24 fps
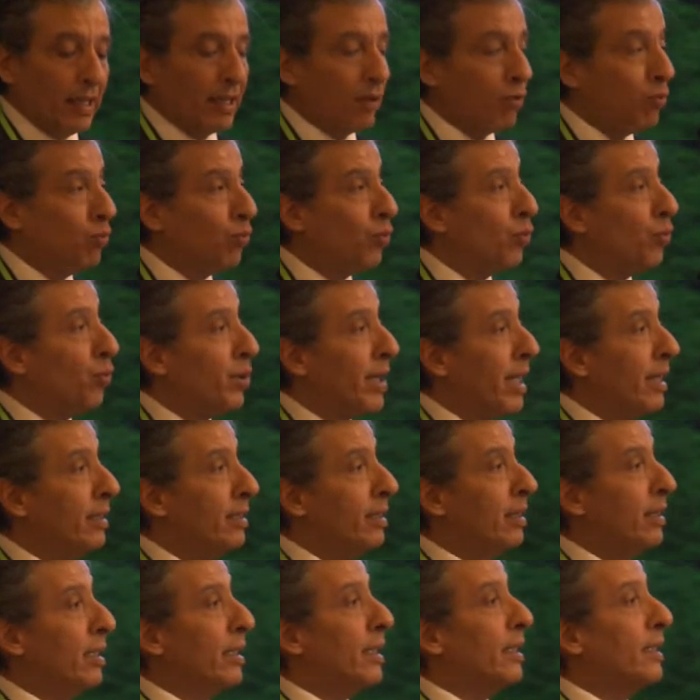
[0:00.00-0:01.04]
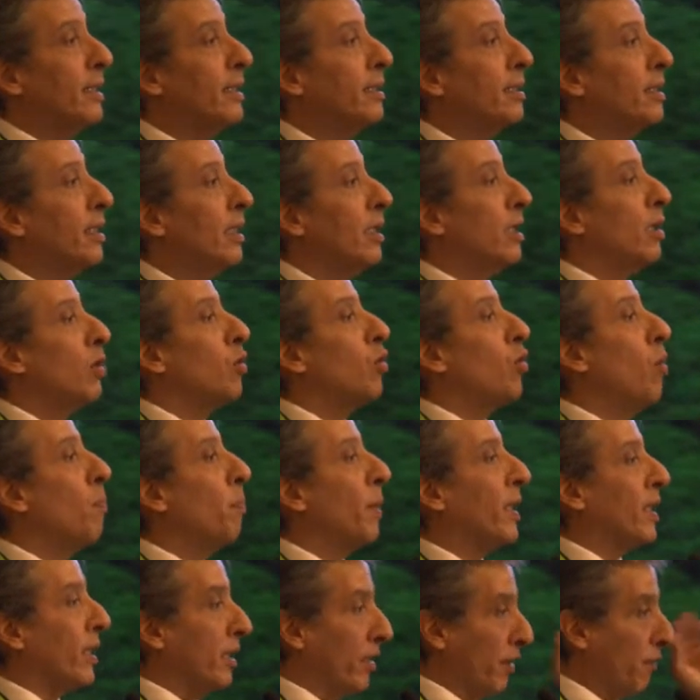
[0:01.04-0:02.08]
to create is
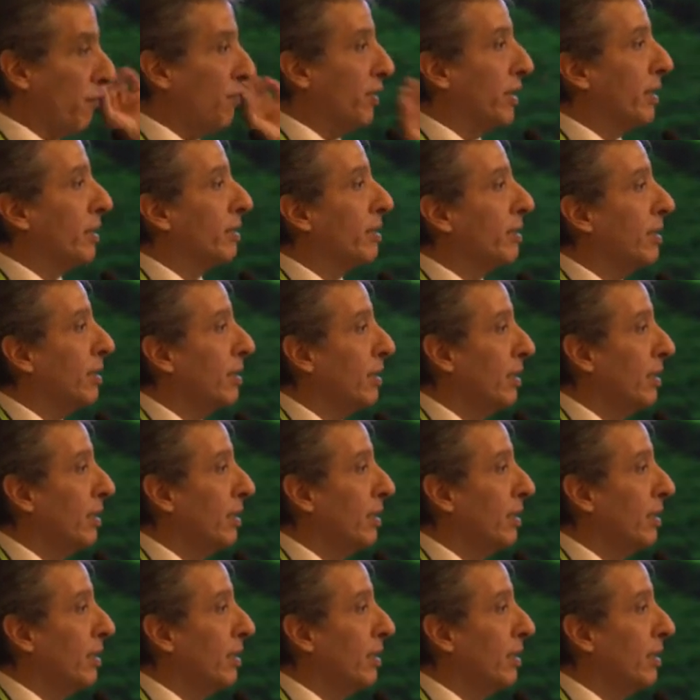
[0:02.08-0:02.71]
competitiveness